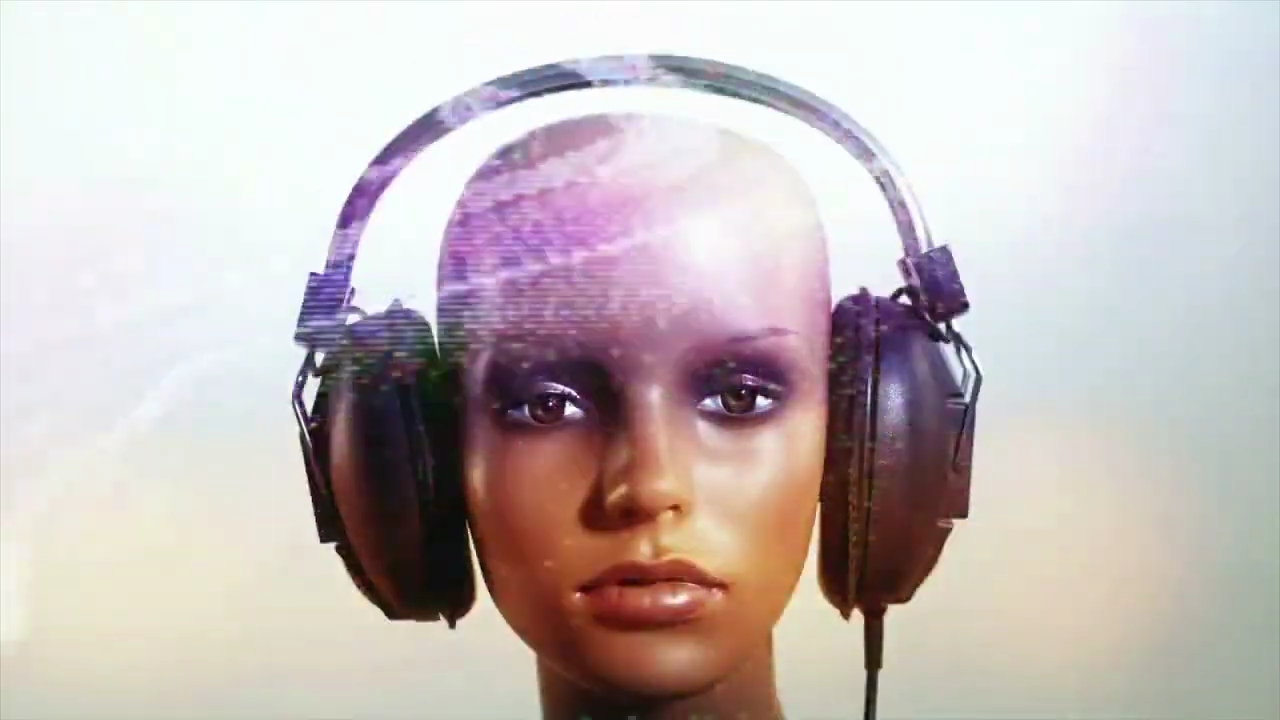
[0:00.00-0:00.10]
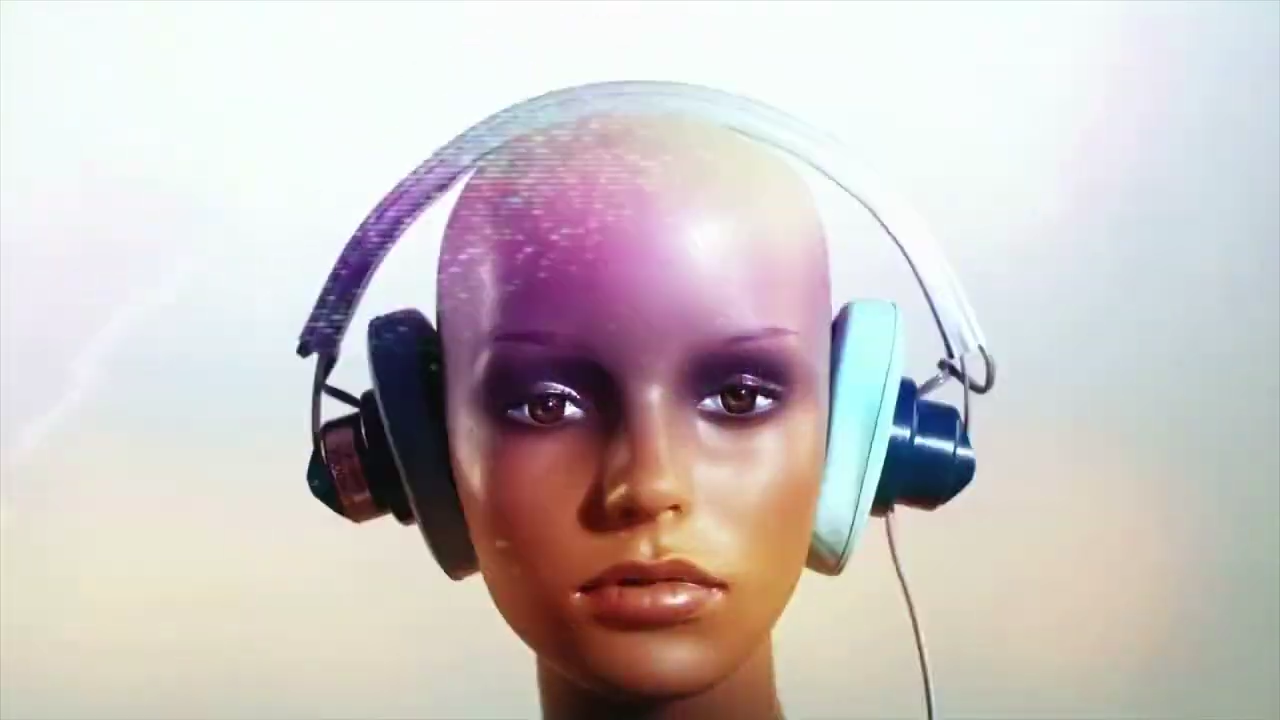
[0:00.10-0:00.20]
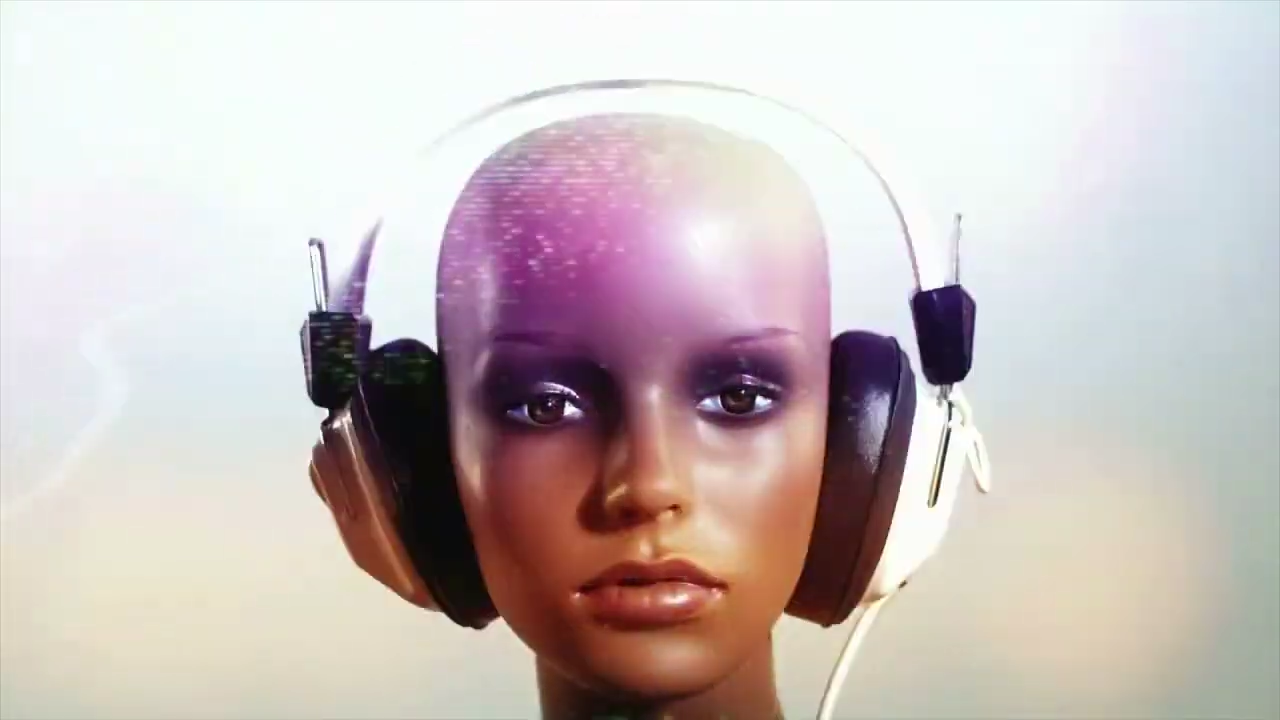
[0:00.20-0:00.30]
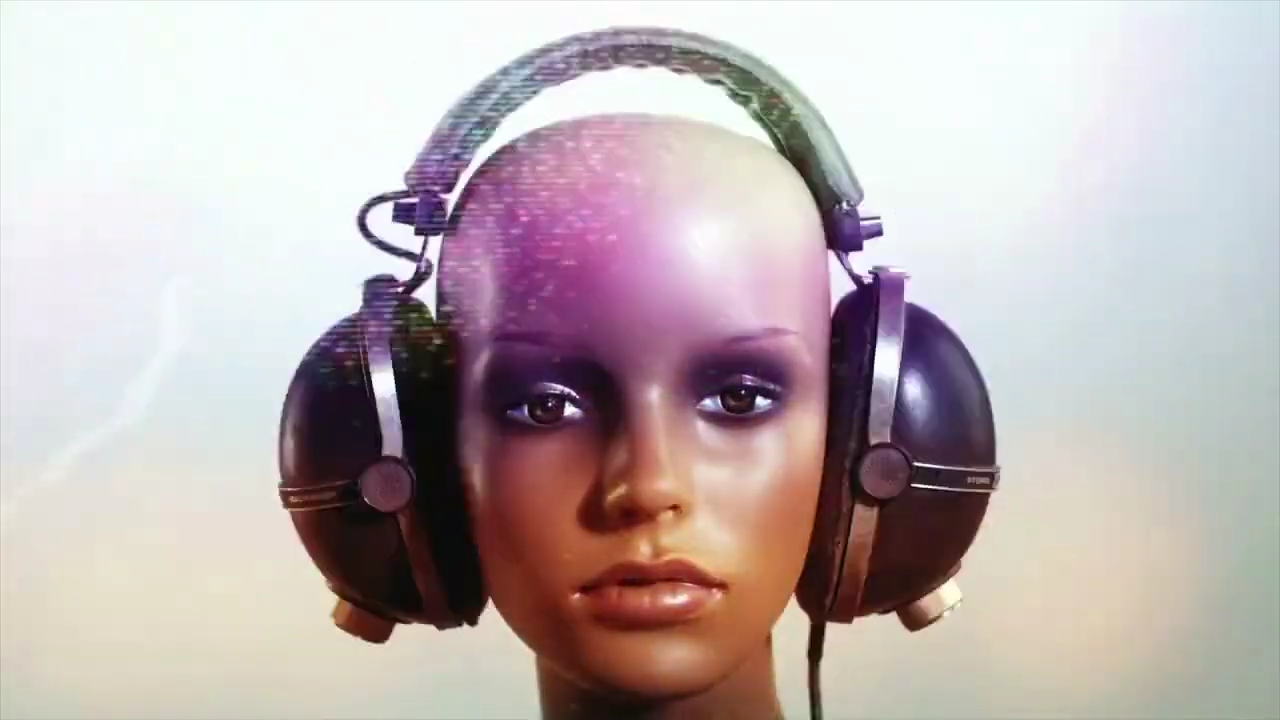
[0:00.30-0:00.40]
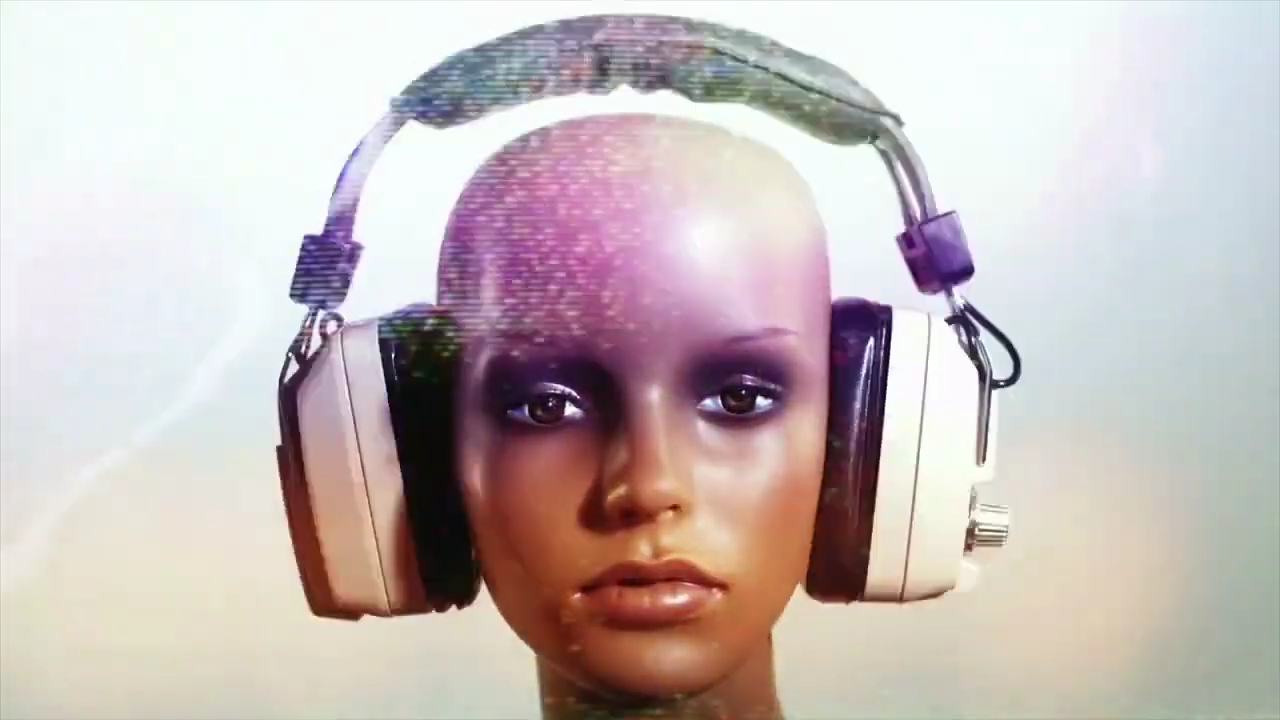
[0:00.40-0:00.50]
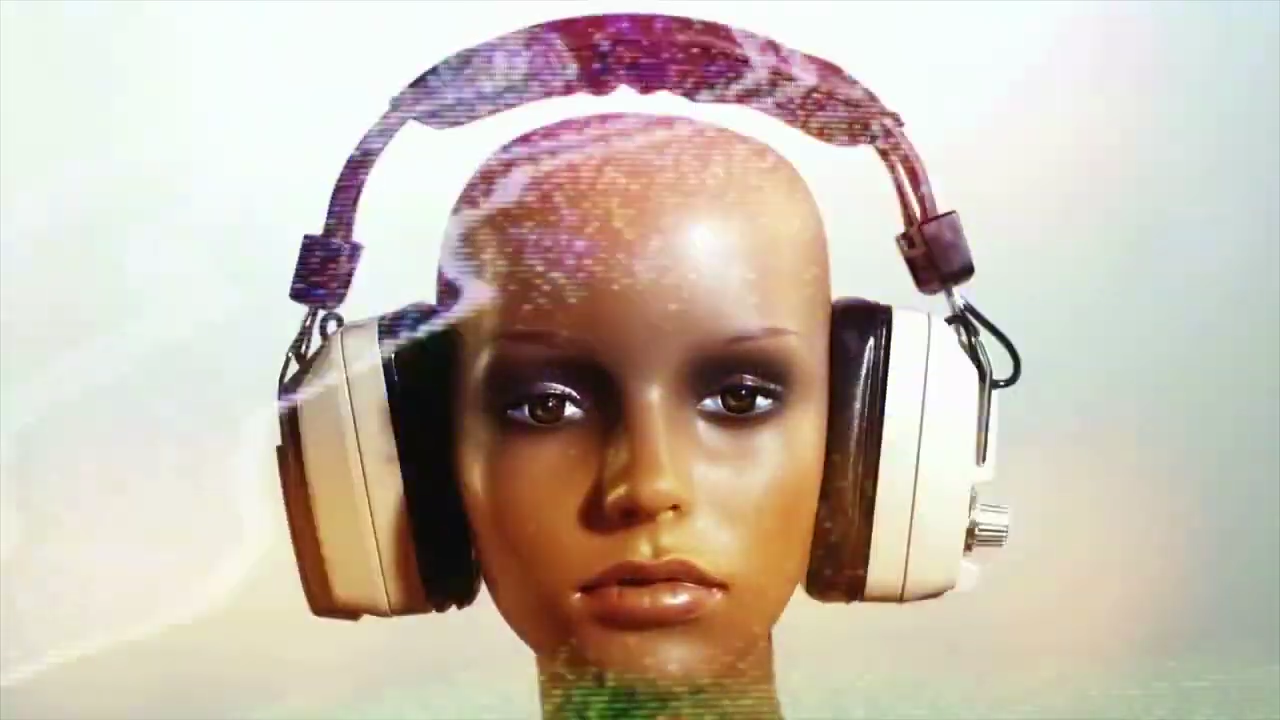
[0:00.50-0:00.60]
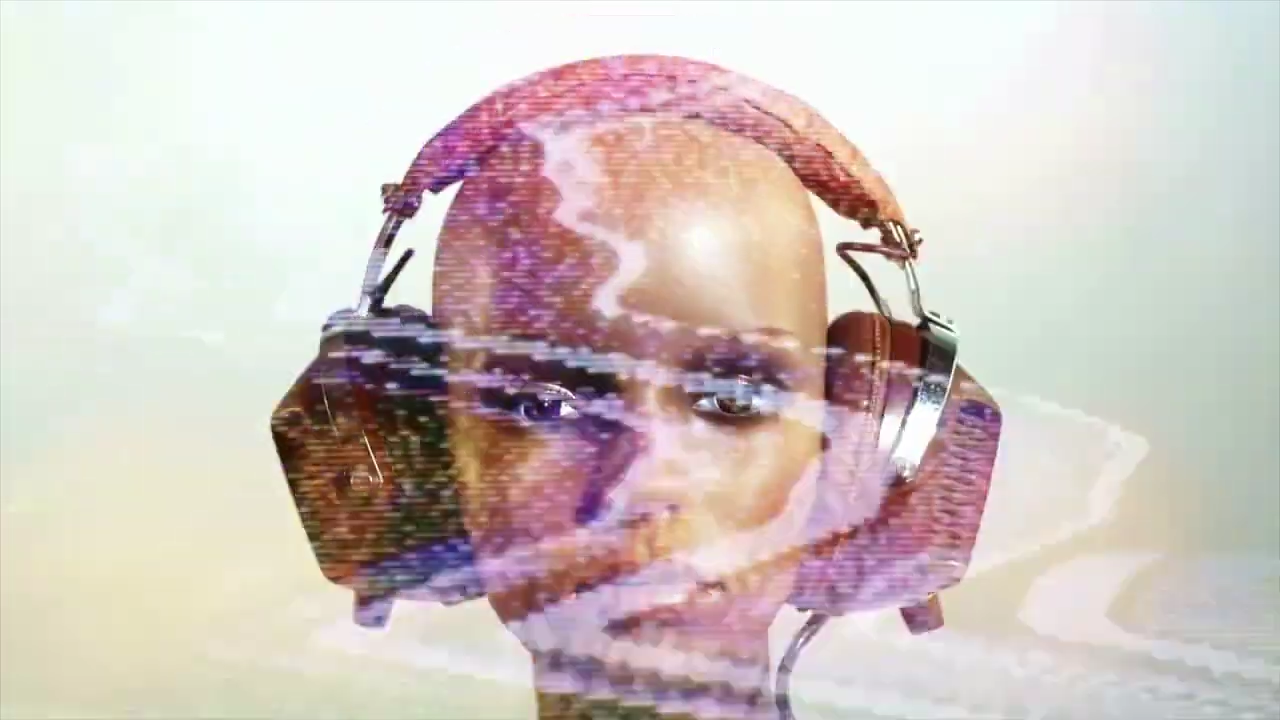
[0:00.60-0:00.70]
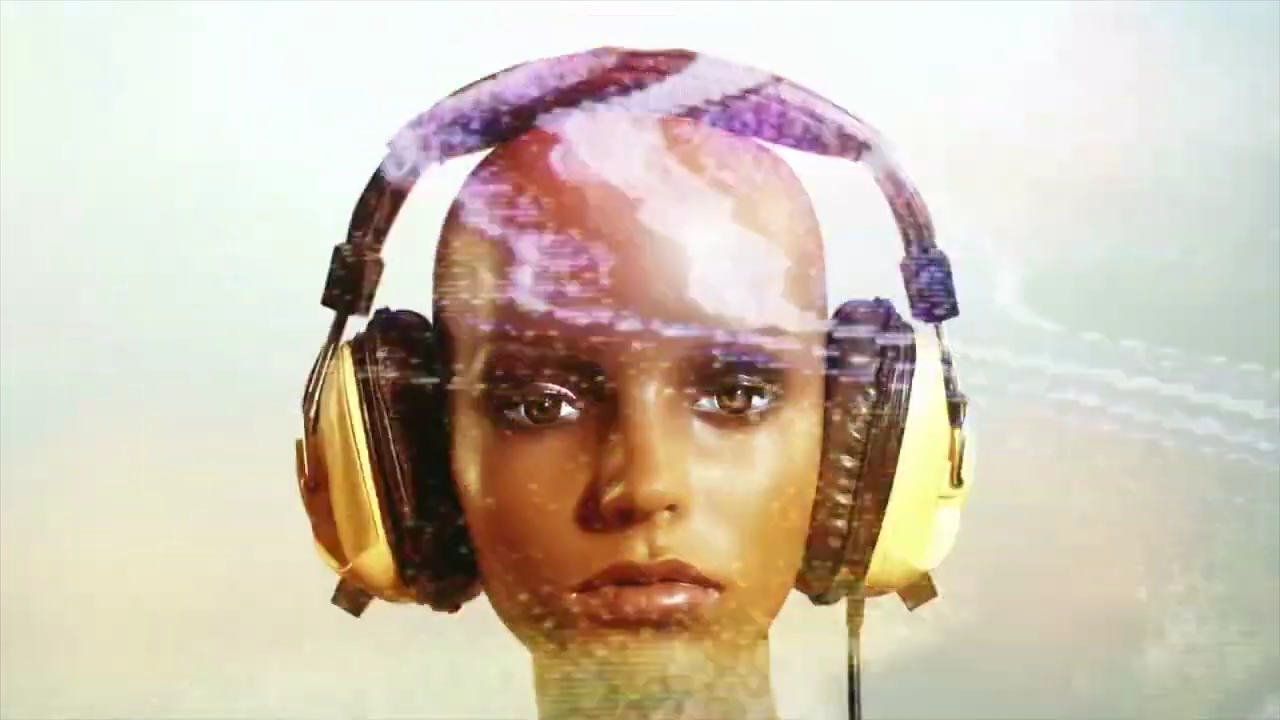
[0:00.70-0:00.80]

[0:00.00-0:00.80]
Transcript: audio tech,